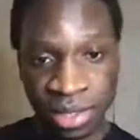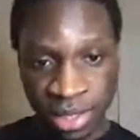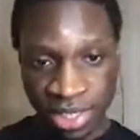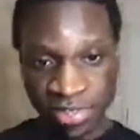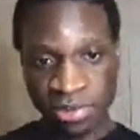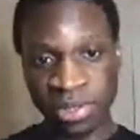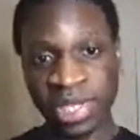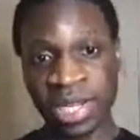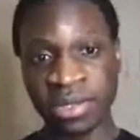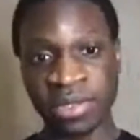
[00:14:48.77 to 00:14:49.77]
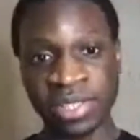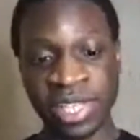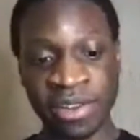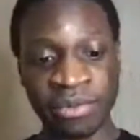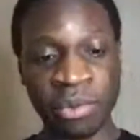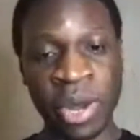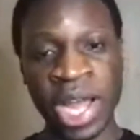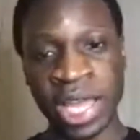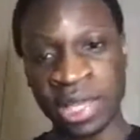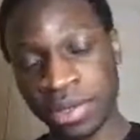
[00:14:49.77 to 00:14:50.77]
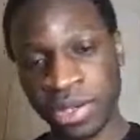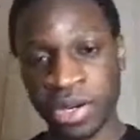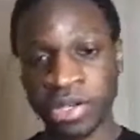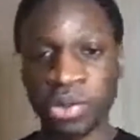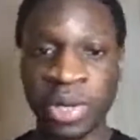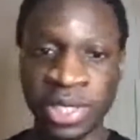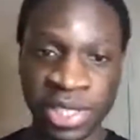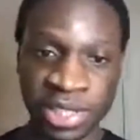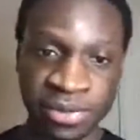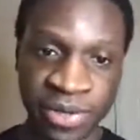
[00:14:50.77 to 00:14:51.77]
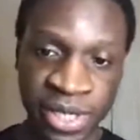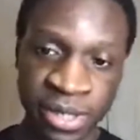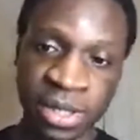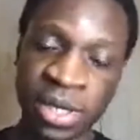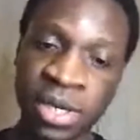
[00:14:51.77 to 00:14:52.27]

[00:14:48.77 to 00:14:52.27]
is to tell yourself why you're doing this thing.